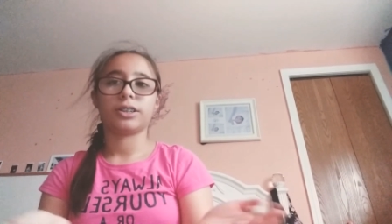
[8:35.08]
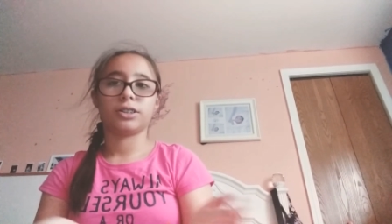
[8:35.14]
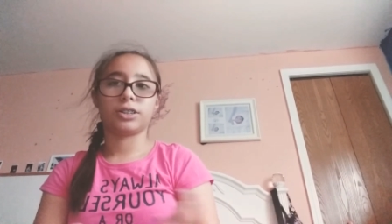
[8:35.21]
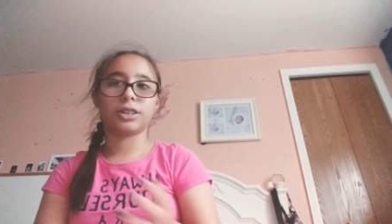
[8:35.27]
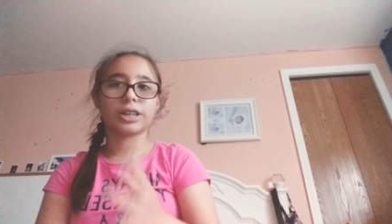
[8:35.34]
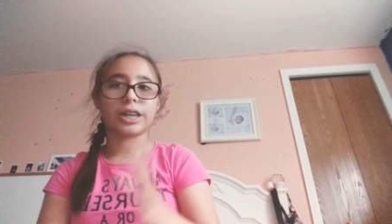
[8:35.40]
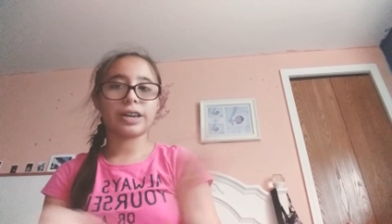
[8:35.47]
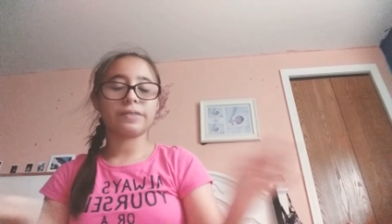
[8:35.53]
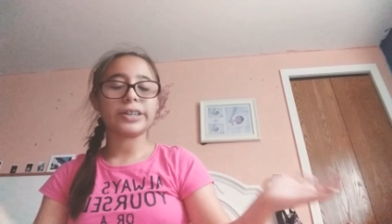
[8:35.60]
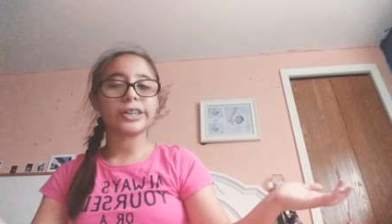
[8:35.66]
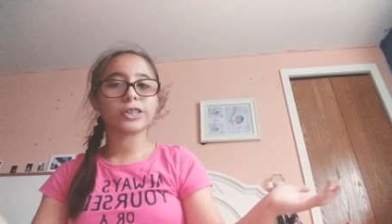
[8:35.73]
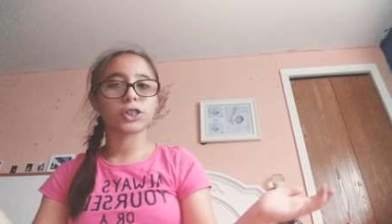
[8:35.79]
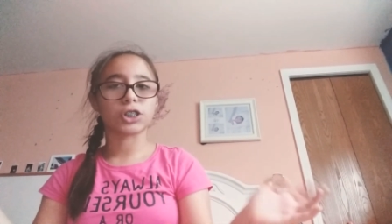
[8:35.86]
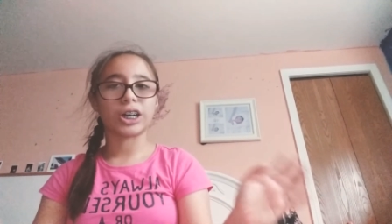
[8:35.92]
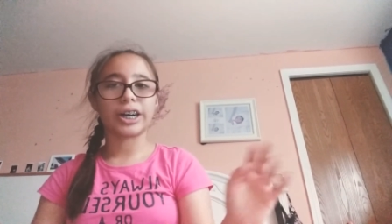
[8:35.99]
you give it
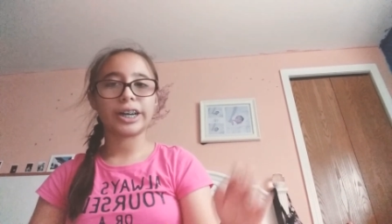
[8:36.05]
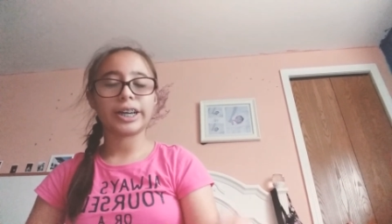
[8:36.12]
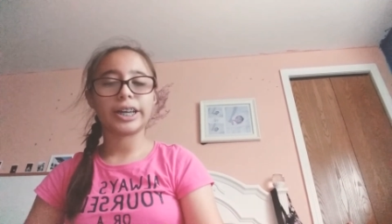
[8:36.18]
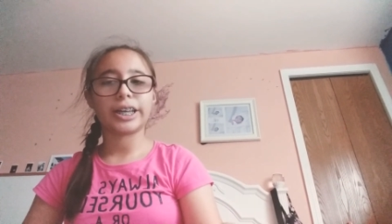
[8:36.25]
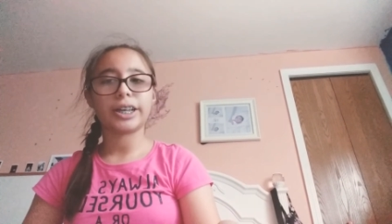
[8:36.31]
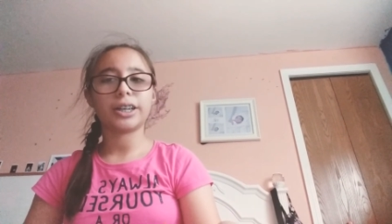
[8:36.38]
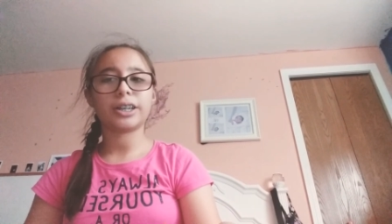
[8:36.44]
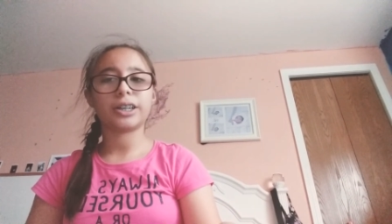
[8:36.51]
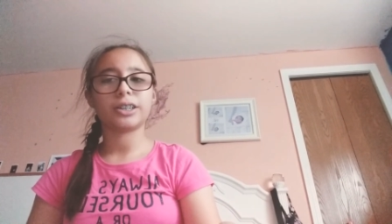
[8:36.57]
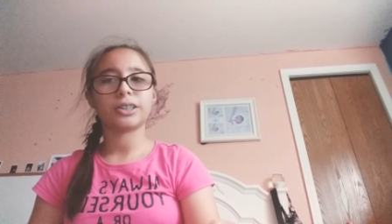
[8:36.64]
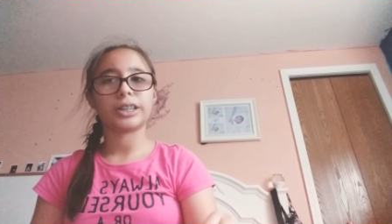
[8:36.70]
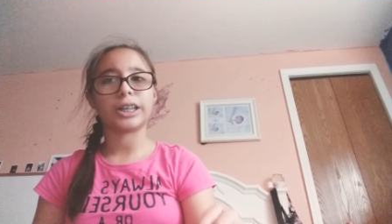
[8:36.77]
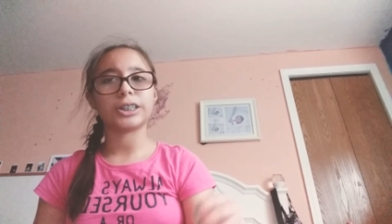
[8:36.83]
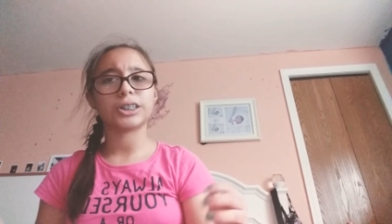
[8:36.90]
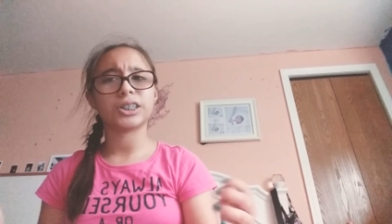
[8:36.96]
your shot and
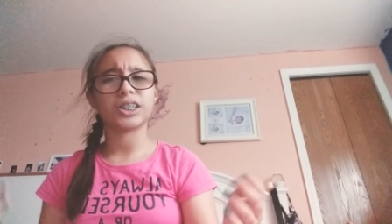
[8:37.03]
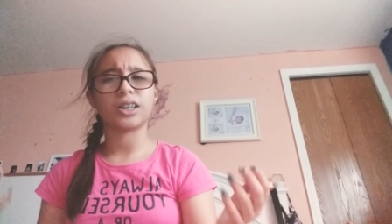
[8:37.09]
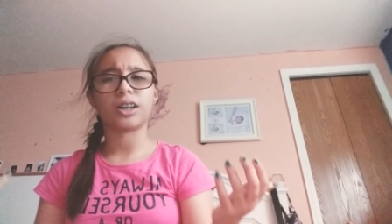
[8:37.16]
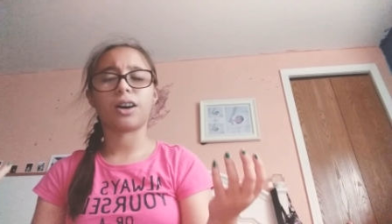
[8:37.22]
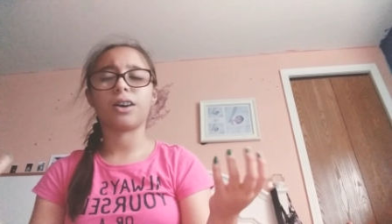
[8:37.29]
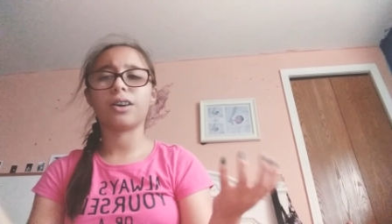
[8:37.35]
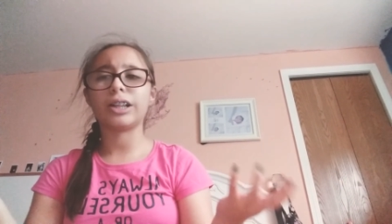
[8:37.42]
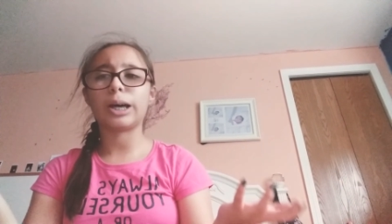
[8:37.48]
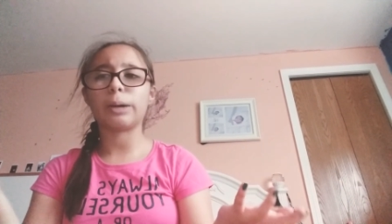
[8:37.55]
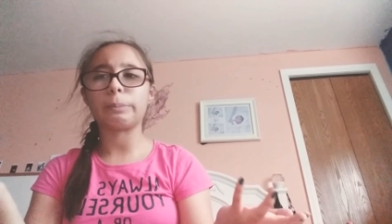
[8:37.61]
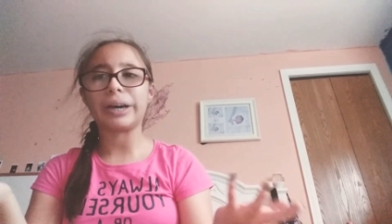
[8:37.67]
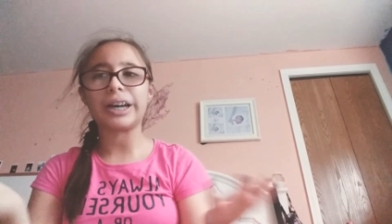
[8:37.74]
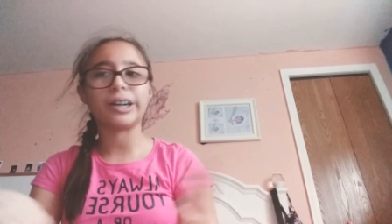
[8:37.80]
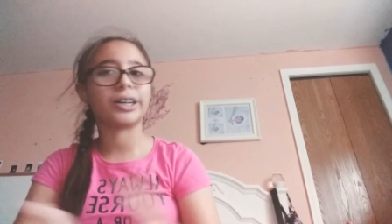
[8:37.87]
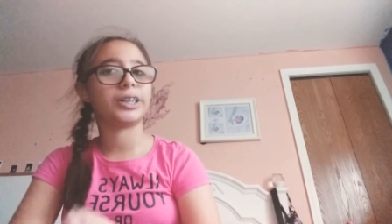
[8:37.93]
that's all that
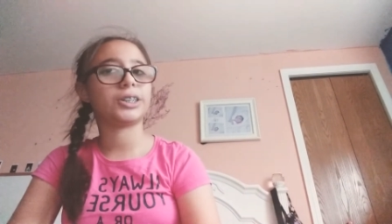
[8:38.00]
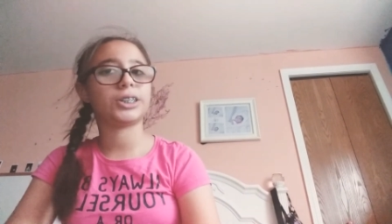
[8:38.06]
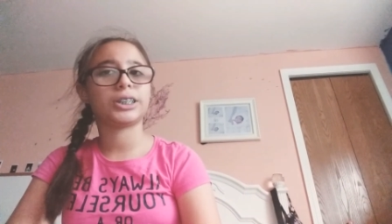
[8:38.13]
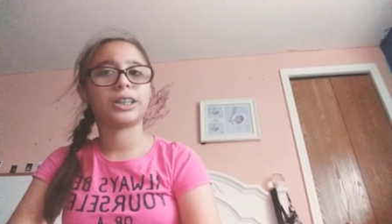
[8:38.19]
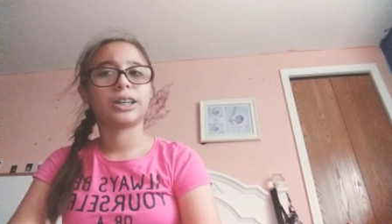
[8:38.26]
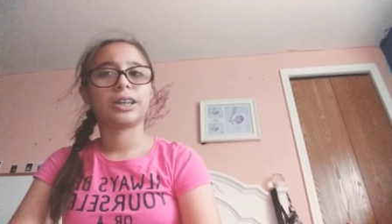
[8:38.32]
matters.